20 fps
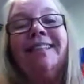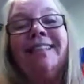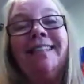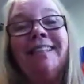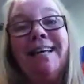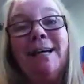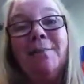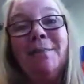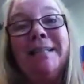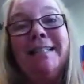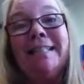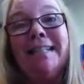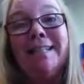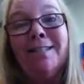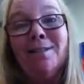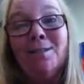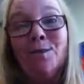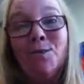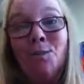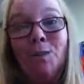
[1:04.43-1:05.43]
Yeah, my
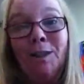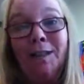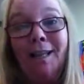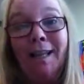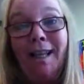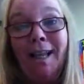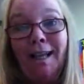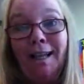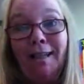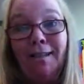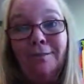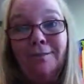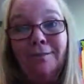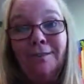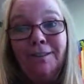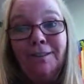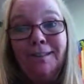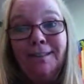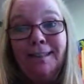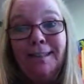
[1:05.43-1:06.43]
dentist would love
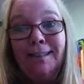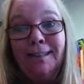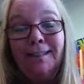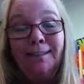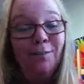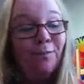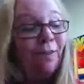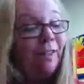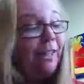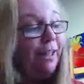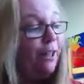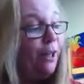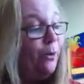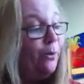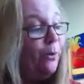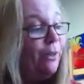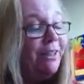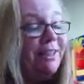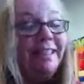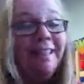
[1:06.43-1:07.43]
to see this video,
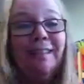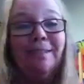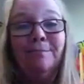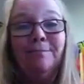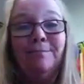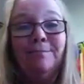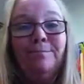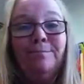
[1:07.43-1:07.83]
wouldn't he?